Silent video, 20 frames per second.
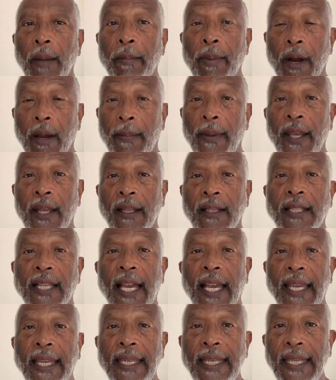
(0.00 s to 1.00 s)
Barbados
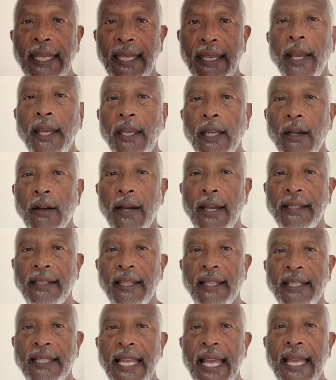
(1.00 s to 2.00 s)
ID. Right now, as
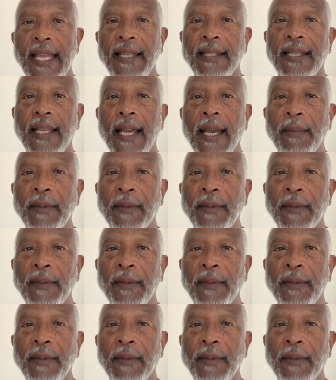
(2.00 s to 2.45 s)
it stands, I'm